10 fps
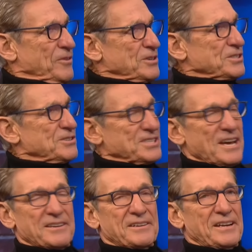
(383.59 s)
First you
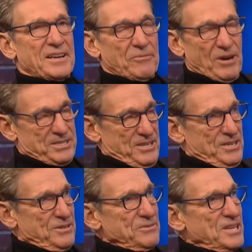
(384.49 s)
said it wasn't you.